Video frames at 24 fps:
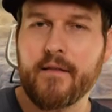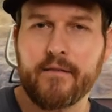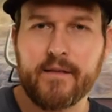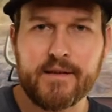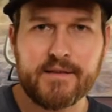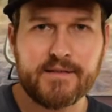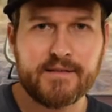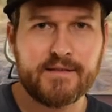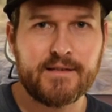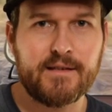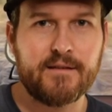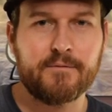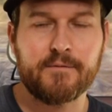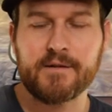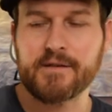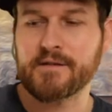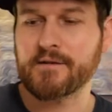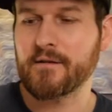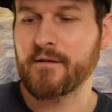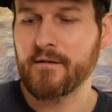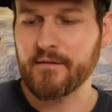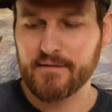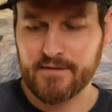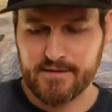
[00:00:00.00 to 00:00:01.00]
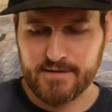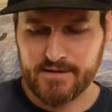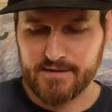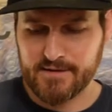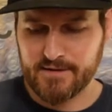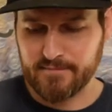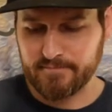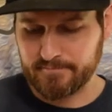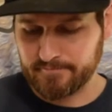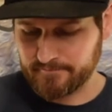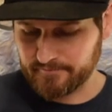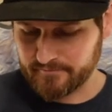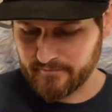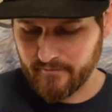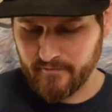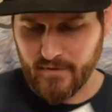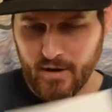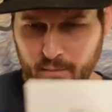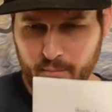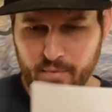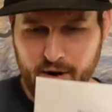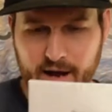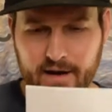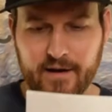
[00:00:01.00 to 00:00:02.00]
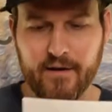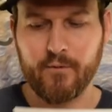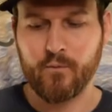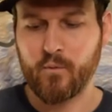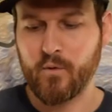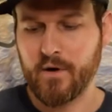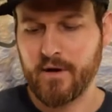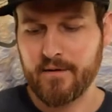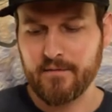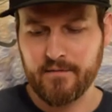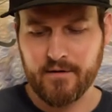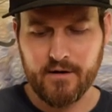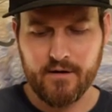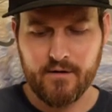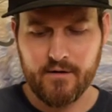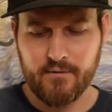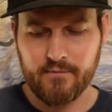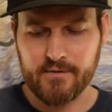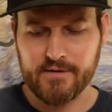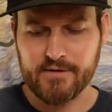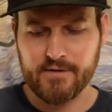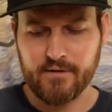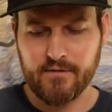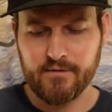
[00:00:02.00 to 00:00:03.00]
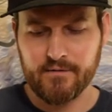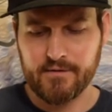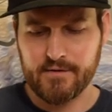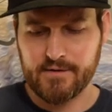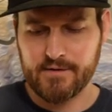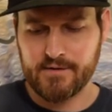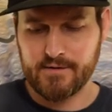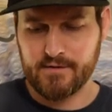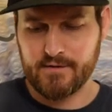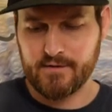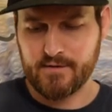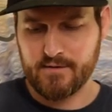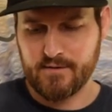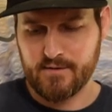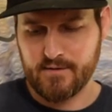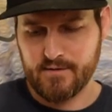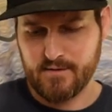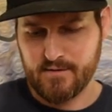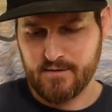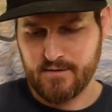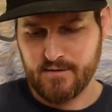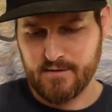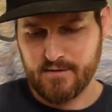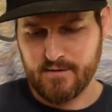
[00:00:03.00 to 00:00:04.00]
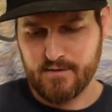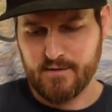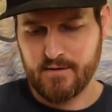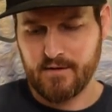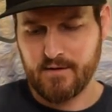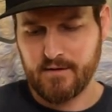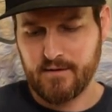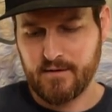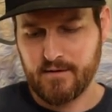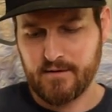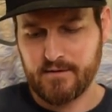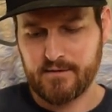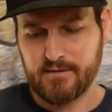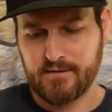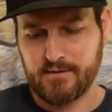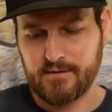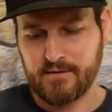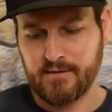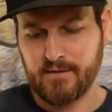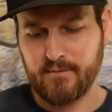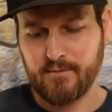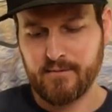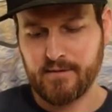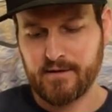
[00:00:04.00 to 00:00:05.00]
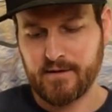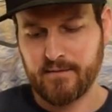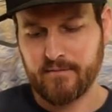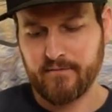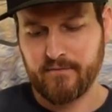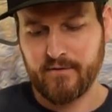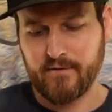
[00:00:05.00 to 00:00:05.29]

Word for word: Let's see the results. Bracket one here, results. See what I'm